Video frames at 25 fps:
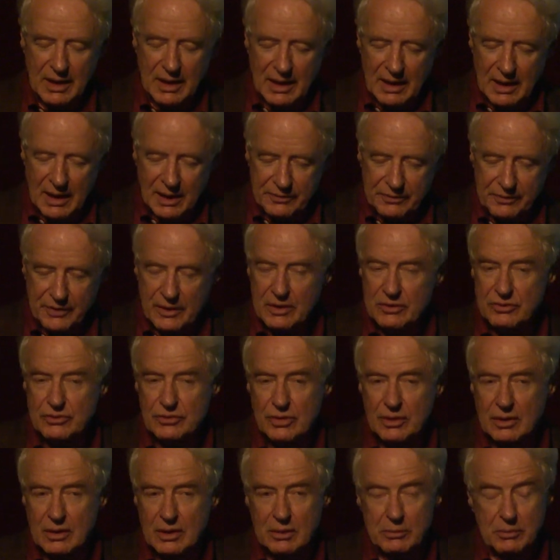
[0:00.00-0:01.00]
At that
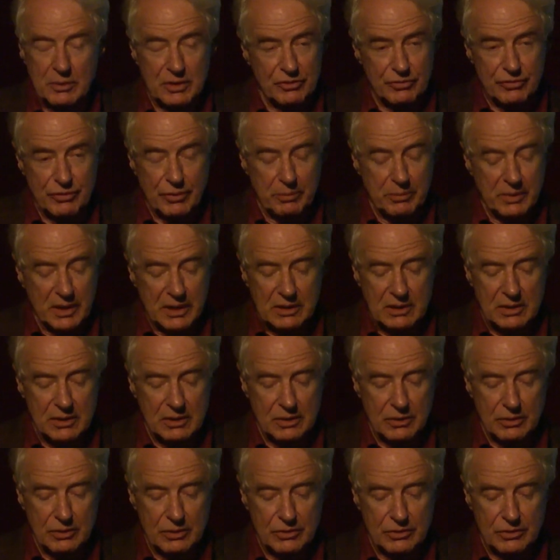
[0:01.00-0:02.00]
time, and for many
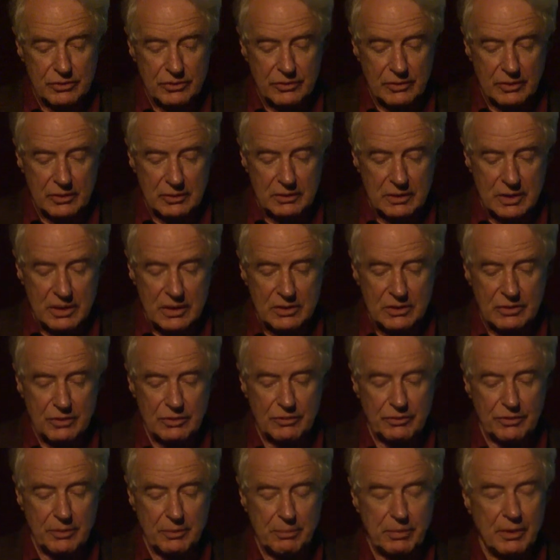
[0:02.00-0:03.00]
years, the leader
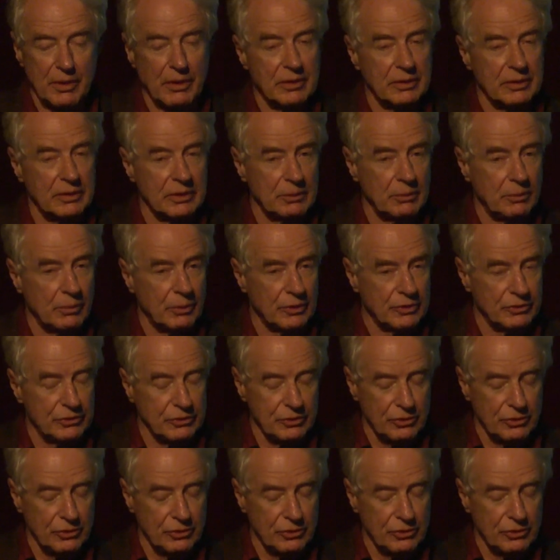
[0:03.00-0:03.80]
of the party was